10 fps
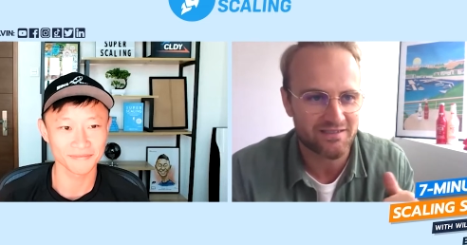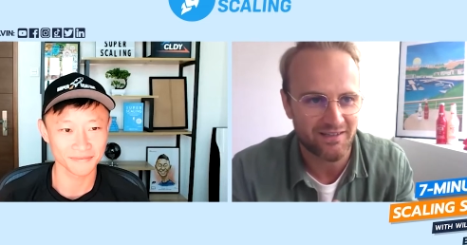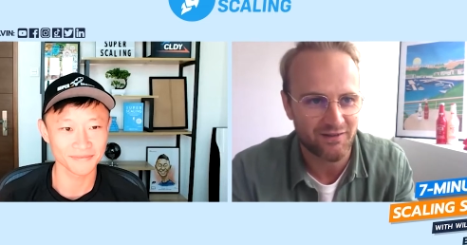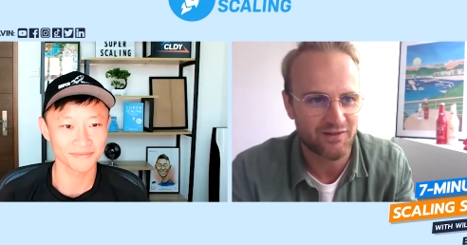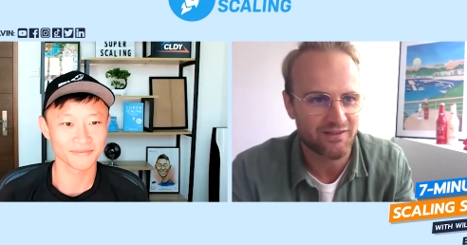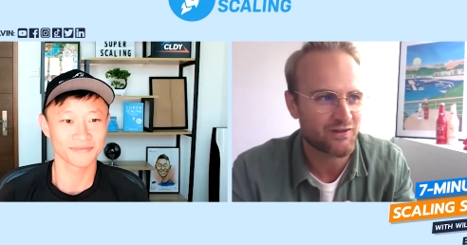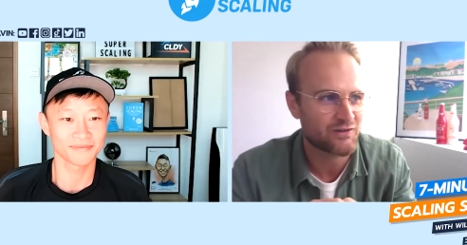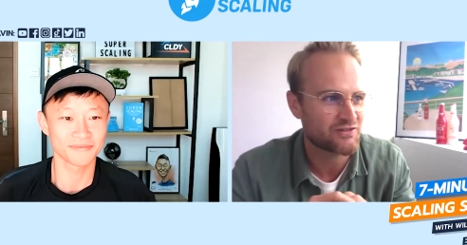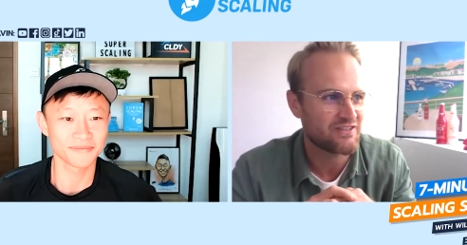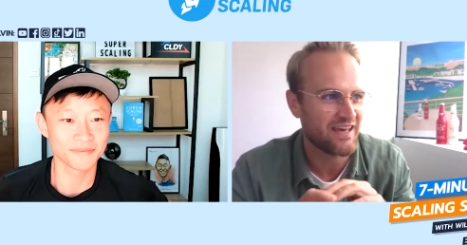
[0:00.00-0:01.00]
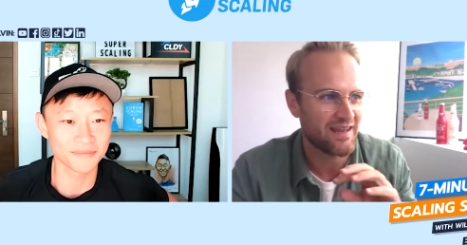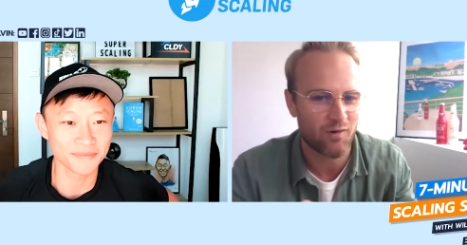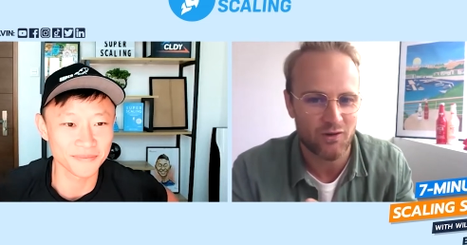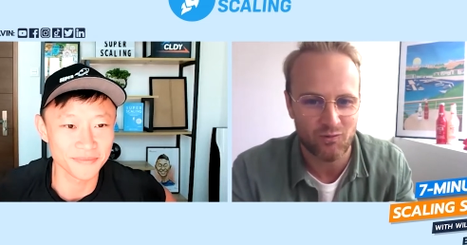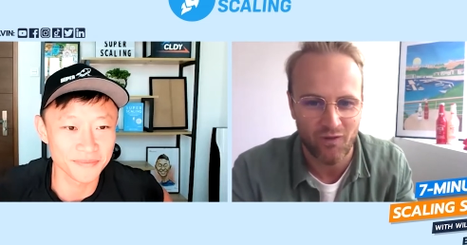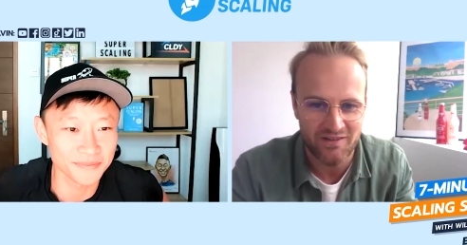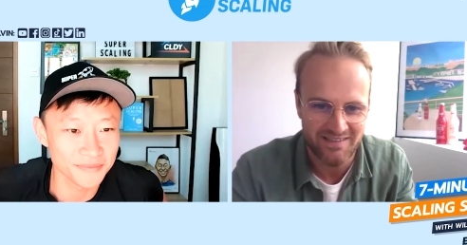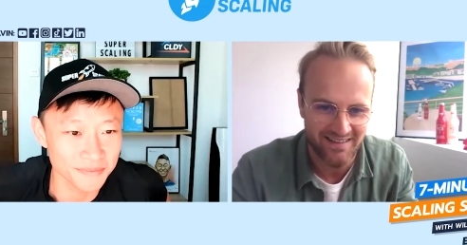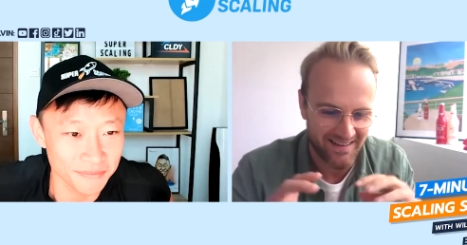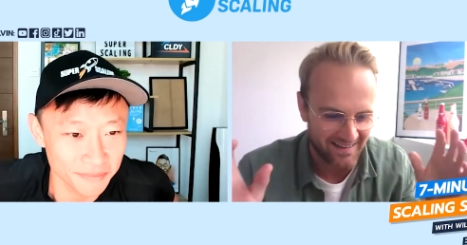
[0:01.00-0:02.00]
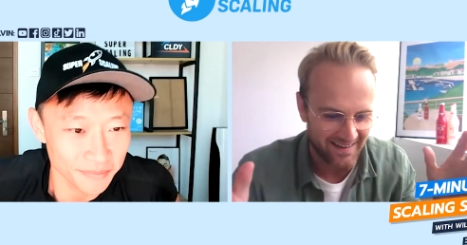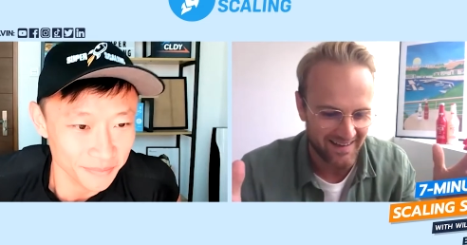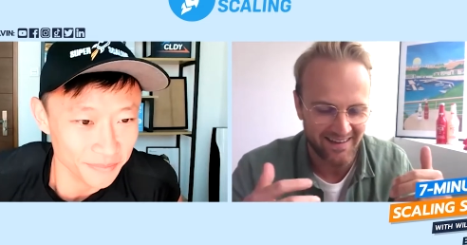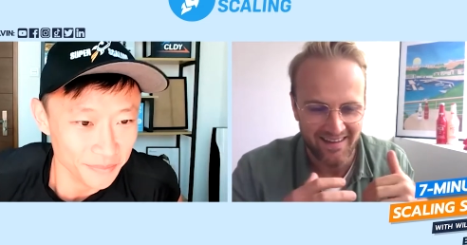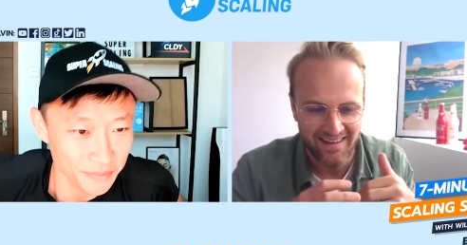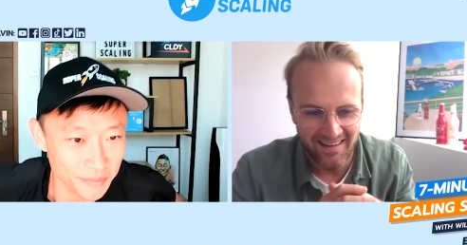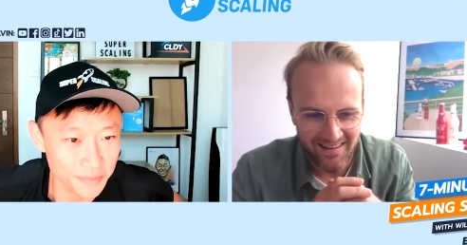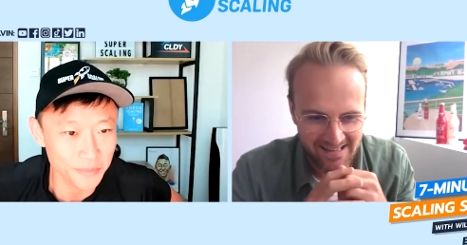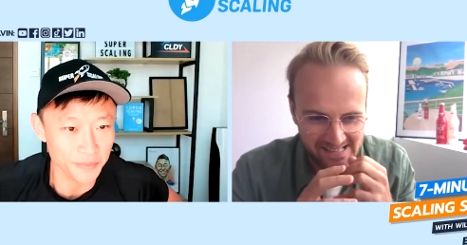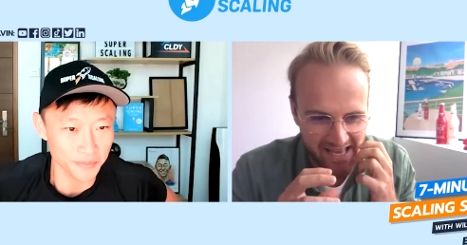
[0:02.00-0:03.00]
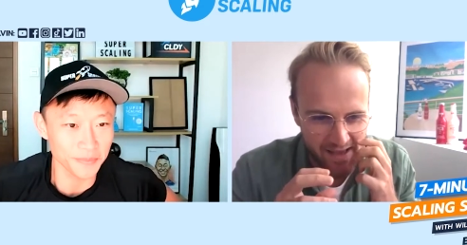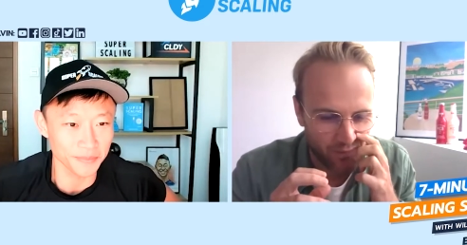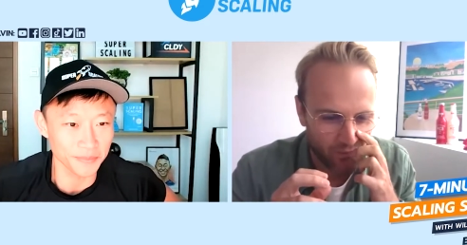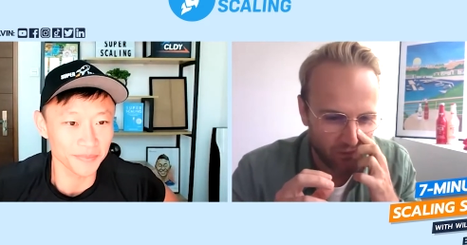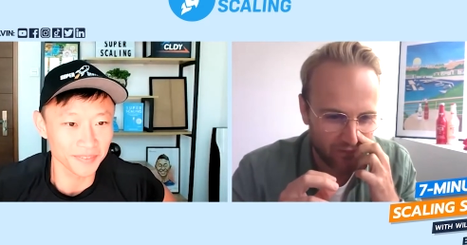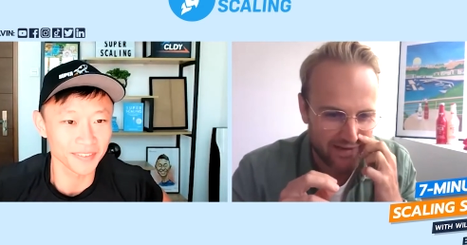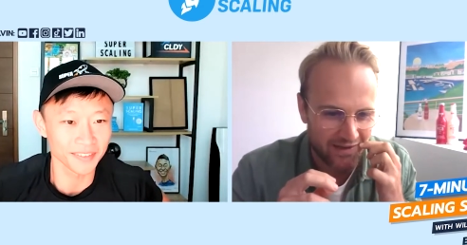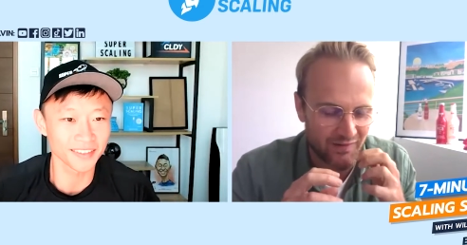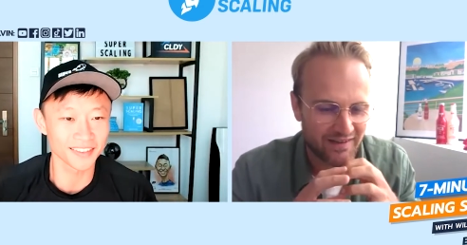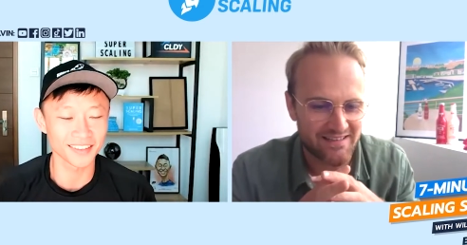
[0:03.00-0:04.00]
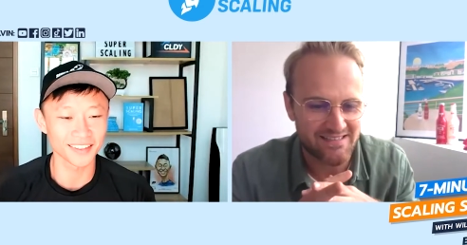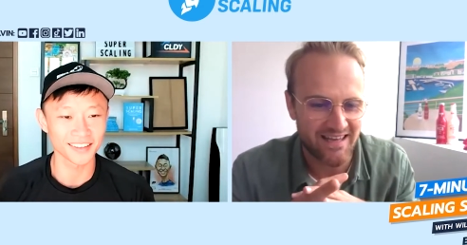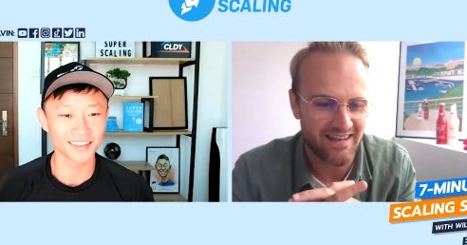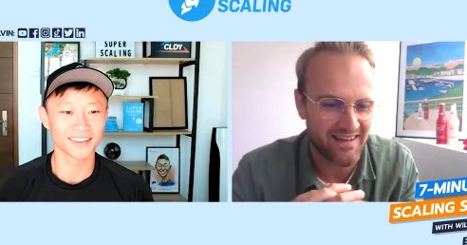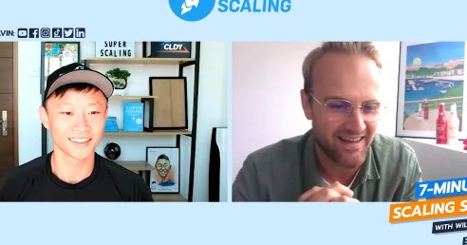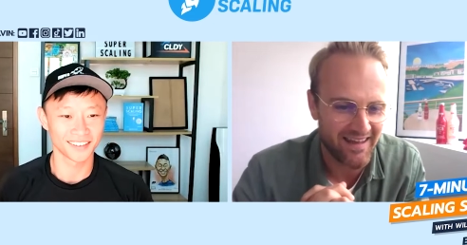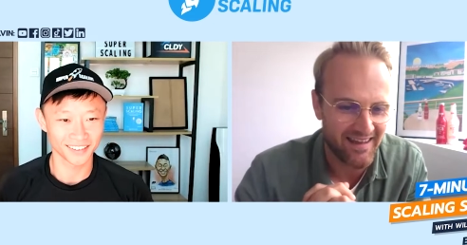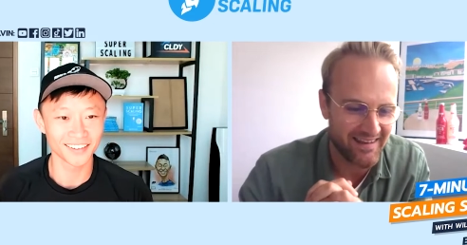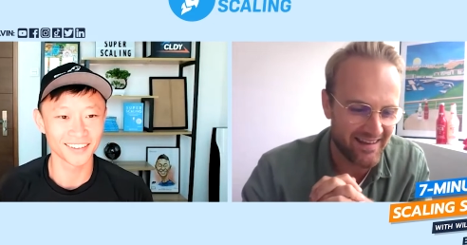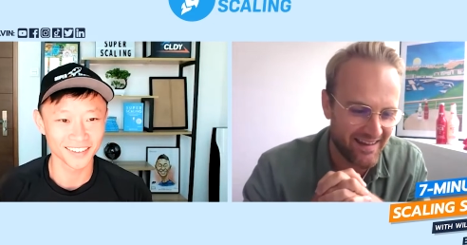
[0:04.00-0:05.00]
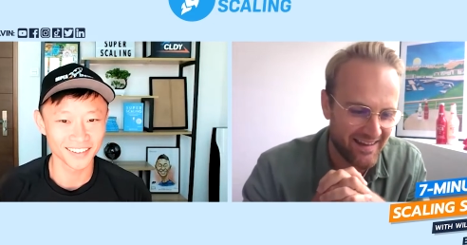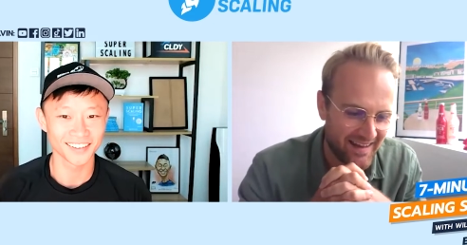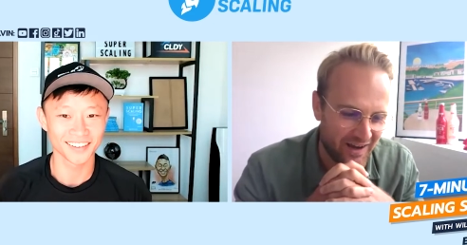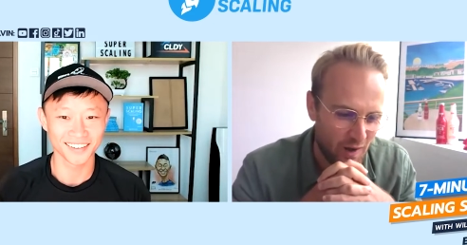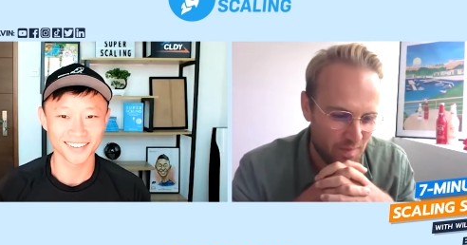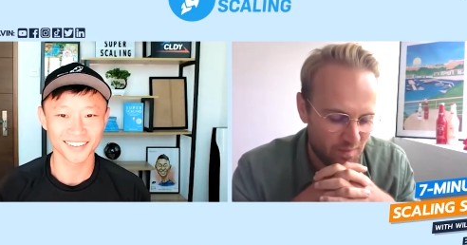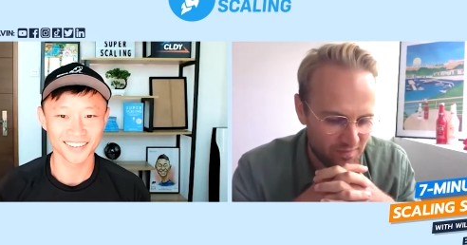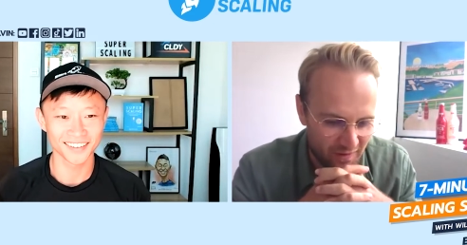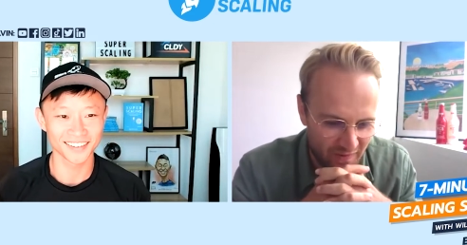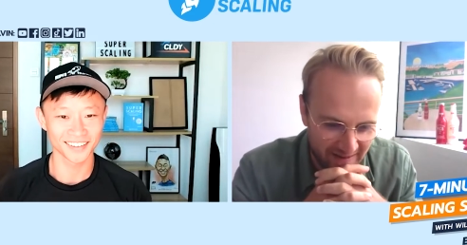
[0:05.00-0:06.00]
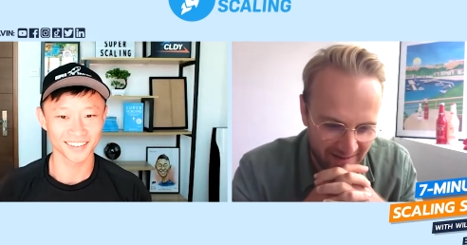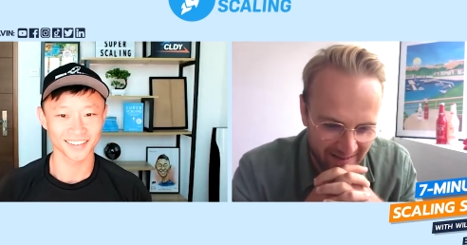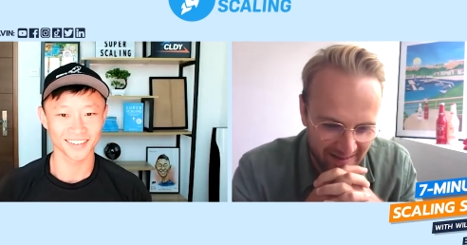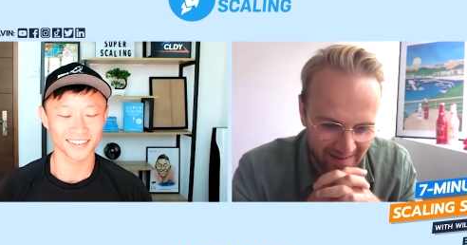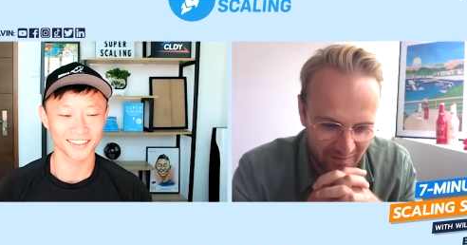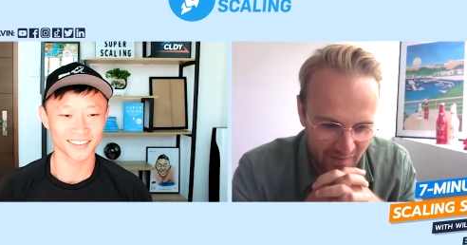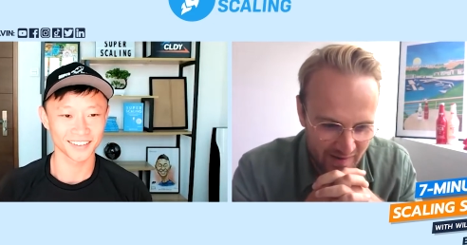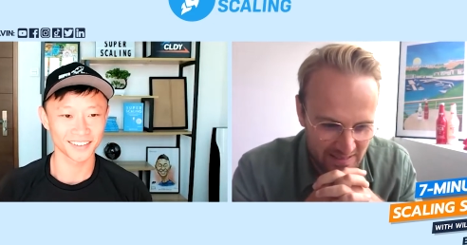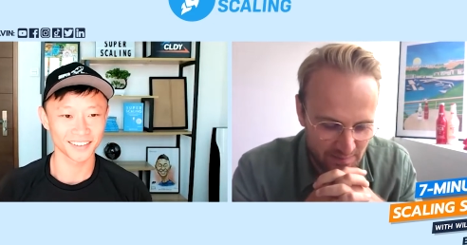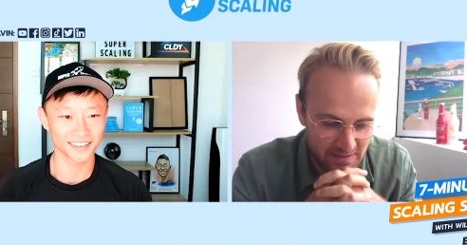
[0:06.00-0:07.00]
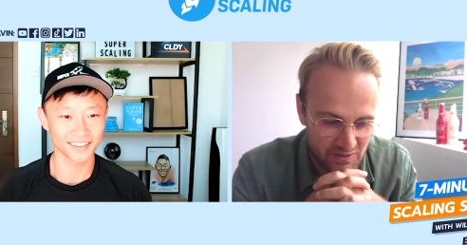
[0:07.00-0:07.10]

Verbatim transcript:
Speaker 1: They, you know, you just tell them what you want, and then they they assemble all the ingredients and and uh, and come up with a great uh, great recipe.